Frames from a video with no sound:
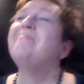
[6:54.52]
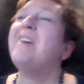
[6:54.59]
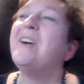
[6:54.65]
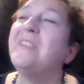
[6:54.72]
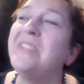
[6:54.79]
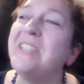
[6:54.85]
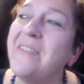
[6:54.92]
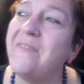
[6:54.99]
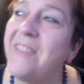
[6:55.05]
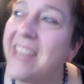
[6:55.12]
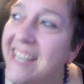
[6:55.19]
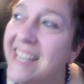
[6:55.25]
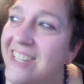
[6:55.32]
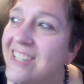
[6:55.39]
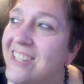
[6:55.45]
Motion
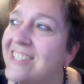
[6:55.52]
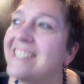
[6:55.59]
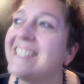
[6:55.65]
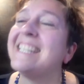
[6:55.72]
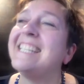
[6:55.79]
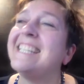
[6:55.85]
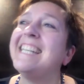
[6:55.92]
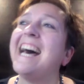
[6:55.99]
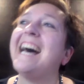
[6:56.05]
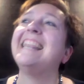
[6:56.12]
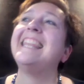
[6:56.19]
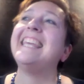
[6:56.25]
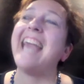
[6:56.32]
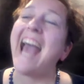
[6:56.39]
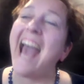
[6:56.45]
pictures is
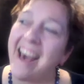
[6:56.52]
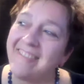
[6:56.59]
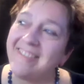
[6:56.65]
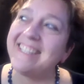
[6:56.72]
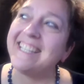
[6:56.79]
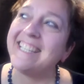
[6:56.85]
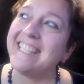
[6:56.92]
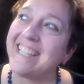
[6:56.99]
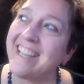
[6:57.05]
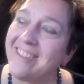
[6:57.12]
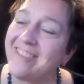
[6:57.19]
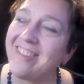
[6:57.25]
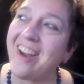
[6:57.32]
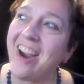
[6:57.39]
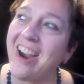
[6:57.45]
not the absence
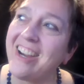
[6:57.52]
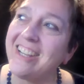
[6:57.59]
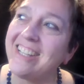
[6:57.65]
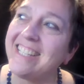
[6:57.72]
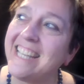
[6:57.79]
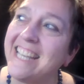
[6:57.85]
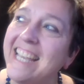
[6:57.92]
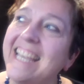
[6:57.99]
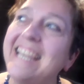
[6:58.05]
of art.